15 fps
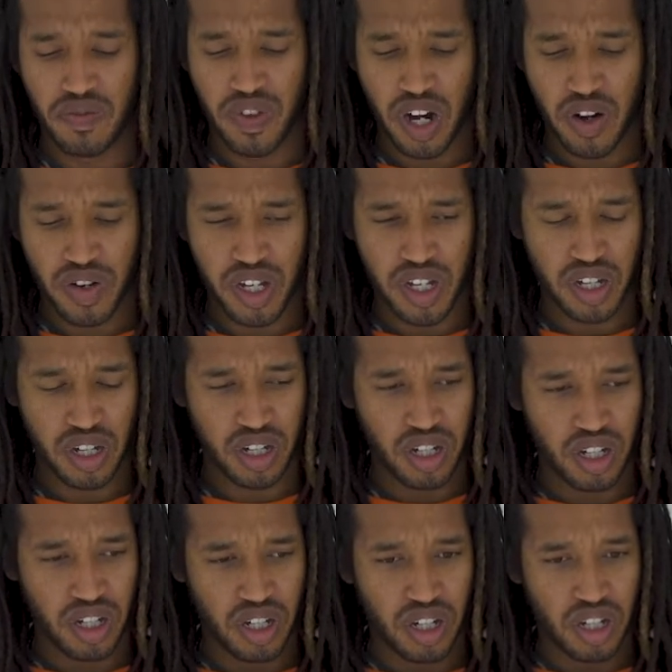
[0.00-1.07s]
very
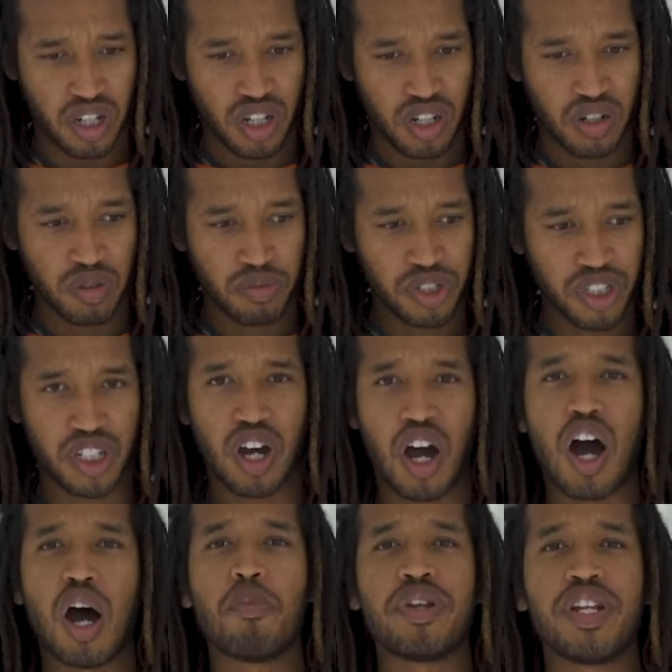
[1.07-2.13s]
almost
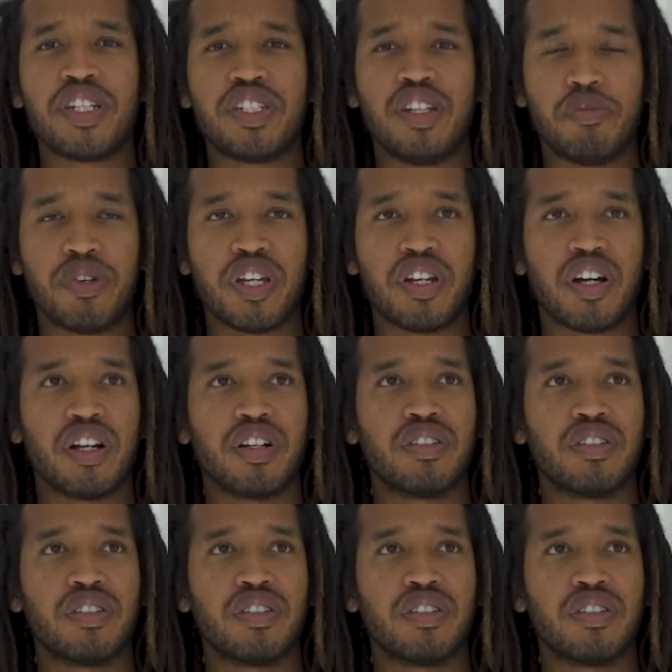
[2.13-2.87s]
ominous demeanor.